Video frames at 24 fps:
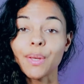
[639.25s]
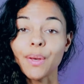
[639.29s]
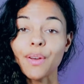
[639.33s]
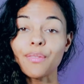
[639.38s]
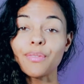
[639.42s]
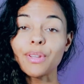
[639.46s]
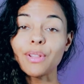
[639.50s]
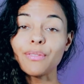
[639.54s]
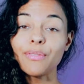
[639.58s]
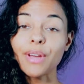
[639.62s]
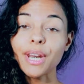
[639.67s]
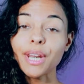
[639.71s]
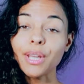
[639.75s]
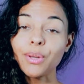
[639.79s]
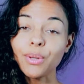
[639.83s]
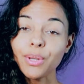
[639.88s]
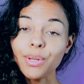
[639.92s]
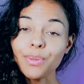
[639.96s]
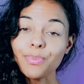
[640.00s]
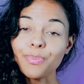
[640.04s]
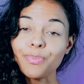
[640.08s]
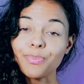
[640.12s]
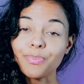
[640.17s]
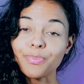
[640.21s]
I feel very
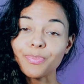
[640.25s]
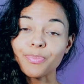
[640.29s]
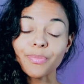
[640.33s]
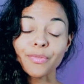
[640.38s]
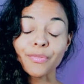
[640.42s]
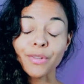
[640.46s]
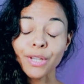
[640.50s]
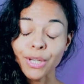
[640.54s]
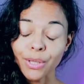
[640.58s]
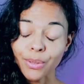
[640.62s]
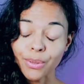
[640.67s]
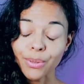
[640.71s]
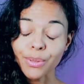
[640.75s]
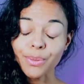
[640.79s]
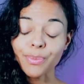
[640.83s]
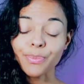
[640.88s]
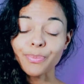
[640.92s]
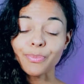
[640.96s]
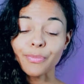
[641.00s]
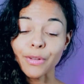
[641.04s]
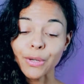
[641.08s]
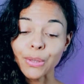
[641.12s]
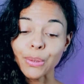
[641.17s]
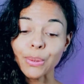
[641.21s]
good, very good,
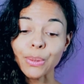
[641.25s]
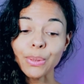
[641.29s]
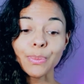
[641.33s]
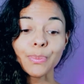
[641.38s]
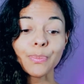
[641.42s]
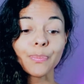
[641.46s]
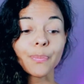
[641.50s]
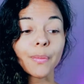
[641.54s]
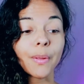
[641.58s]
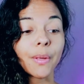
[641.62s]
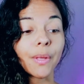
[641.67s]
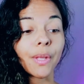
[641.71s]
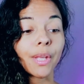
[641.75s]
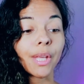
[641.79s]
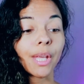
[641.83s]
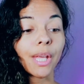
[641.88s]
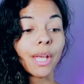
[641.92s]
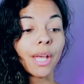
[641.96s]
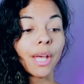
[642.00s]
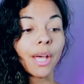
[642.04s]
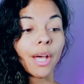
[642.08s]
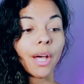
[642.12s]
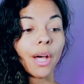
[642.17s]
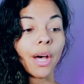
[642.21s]
very good.
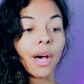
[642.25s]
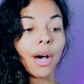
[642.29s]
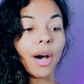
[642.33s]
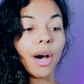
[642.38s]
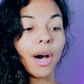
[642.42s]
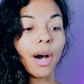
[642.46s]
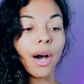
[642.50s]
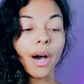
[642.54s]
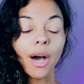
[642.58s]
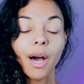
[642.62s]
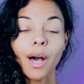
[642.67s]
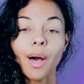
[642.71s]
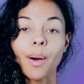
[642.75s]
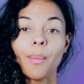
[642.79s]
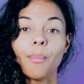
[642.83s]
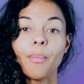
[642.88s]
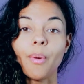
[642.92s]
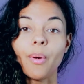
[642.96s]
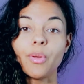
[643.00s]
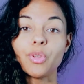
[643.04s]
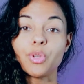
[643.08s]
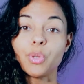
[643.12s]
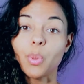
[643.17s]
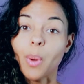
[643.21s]
Um,
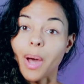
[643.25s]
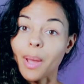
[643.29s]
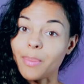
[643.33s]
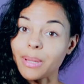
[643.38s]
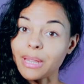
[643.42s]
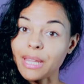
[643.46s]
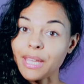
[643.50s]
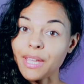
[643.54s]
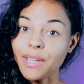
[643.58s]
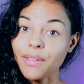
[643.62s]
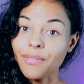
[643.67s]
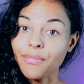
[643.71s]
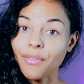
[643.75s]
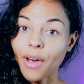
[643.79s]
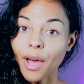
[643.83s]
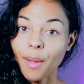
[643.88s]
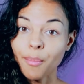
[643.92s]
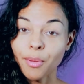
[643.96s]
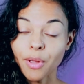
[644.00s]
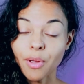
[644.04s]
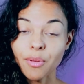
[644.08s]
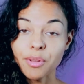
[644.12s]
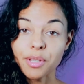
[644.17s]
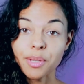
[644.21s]
do I believe
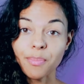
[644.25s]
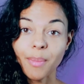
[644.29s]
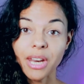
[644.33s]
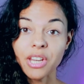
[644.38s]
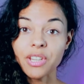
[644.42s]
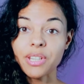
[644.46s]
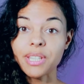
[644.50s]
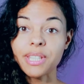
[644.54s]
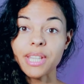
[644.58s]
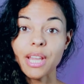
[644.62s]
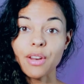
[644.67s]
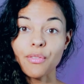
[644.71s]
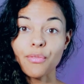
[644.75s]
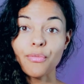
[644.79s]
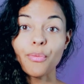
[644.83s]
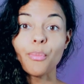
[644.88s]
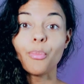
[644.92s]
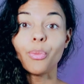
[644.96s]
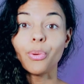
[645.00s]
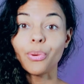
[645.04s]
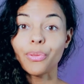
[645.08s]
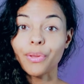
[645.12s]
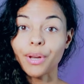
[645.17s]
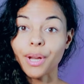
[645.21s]
I'm going to manage to sell it for
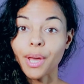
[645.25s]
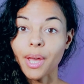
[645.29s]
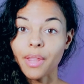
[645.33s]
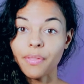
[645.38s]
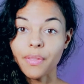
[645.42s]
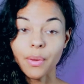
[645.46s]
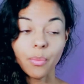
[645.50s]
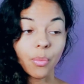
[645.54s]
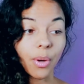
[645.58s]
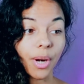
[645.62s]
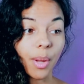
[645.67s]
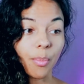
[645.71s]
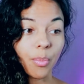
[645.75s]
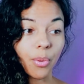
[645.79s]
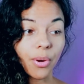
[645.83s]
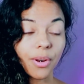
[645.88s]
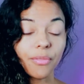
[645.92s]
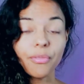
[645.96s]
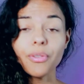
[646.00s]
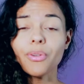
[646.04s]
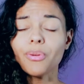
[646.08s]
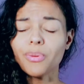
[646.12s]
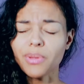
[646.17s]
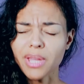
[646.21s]
more than I than what I bought
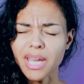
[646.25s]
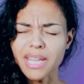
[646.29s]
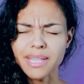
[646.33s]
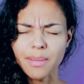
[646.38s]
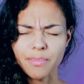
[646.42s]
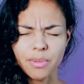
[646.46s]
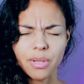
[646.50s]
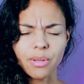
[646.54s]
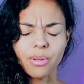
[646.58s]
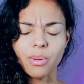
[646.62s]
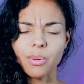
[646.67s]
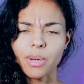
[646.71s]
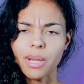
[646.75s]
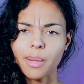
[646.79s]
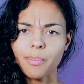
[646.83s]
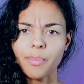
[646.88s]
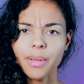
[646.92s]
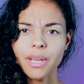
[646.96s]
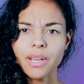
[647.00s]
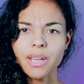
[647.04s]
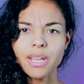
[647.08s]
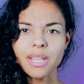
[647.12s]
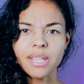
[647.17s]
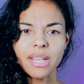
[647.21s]
it for? Yes, absolutely,
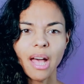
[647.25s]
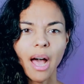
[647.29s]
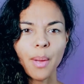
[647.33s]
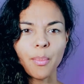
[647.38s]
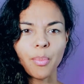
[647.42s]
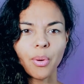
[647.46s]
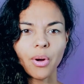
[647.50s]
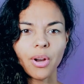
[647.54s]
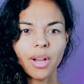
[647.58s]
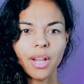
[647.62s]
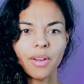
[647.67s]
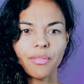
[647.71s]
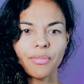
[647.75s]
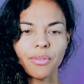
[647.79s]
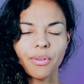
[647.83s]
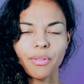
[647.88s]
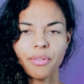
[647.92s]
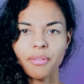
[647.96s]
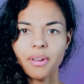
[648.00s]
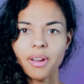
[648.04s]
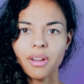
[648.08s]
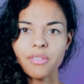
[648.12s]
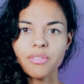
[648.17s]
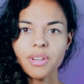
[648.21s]
because I bought it for
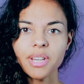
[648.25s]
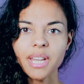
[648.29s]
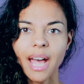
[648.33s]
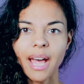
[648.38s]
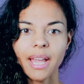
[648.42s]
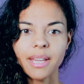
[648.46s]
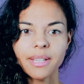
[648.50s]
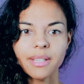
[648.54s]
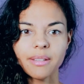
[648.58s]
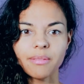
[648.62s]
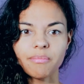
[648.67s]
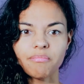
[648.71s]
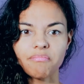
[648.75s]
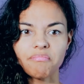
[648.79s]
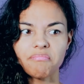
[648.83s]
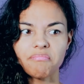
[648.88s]
three hundred, and